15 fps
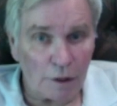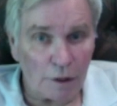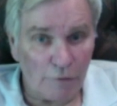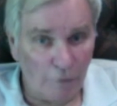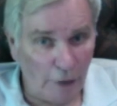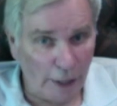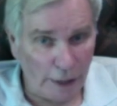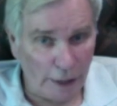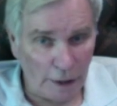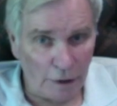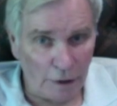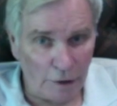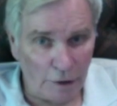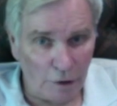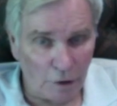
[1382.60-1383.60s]
vital in
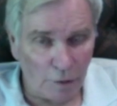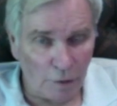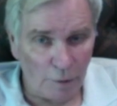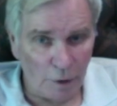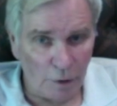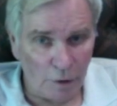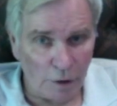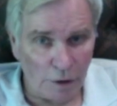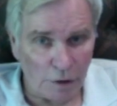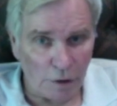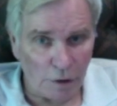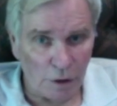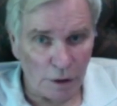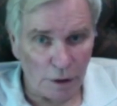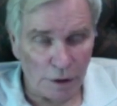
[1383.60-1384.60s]
their communities
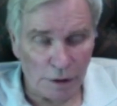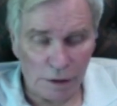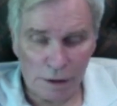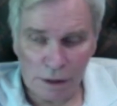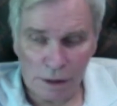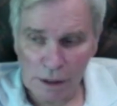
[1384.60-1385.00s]
on this.